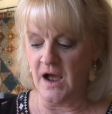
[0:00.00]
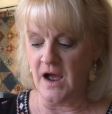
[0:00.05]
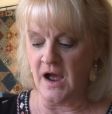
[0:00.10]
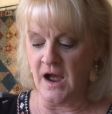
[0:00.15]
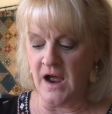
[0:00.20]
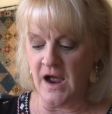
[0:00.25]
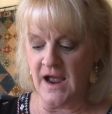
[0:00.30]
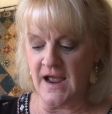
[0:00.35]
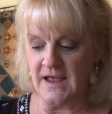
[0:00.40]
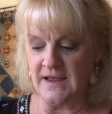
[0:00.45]

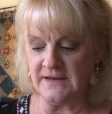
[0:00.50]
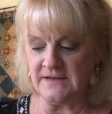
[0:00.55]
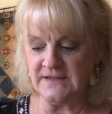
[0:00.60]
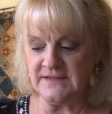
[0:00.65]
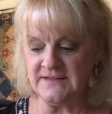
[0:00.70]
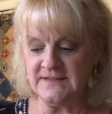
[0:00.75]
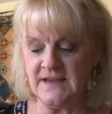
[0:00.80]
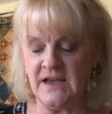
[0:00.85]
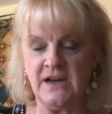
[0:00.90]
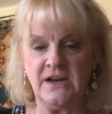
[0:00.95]
I
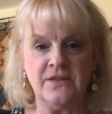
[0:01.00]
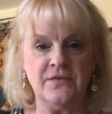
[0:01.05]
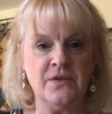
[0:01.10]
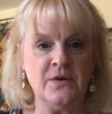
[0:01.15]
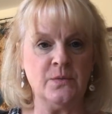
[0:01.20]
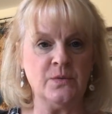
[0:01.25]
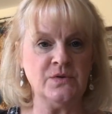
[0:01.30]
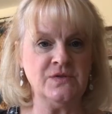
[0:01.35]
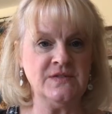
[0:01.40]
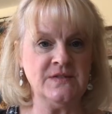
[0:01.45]
decided
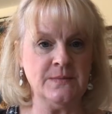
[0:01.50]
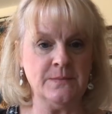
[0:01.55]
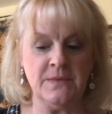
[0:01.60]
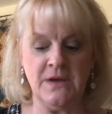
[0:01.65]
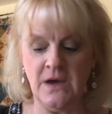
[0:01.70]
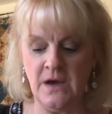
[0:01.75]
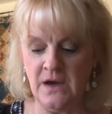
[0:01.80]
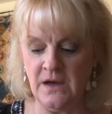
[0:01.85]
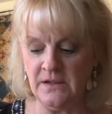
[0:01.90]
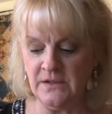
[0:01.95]
there were some
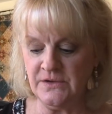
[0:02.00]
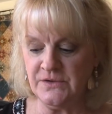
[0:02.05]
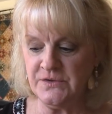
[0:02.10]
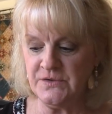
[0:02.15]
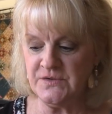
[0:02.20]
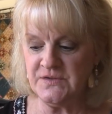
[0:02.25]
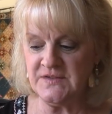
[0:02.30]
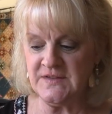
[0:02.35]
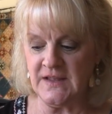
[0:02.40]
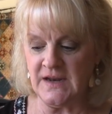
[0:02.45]

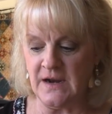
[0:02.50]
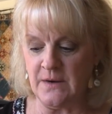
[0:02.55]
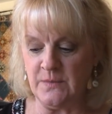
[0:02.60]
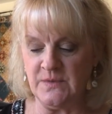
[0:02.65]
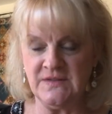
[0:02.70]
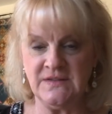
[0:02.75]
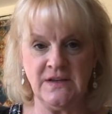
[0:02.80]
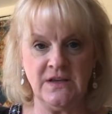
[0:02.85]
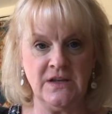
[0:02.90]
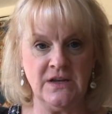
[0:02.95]
colors that I
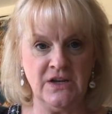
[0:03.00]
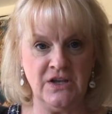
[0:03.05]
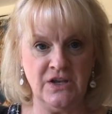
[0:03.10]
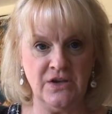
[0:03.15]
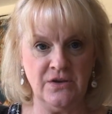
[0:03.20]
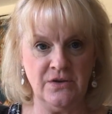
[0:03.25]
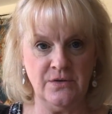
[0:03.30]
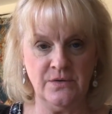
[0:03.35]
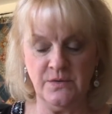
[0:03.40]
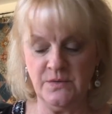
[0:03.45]
wasn't going to
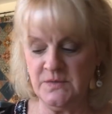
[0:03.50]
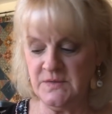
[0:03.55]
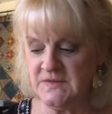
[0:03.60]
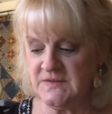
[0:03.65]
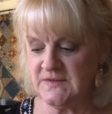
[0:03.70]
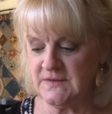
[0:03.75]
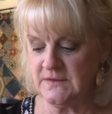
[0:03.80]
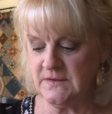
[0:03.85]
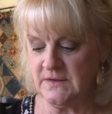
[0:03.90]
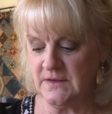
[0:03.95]

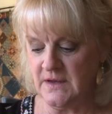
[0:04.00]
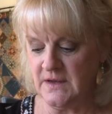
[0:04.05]
use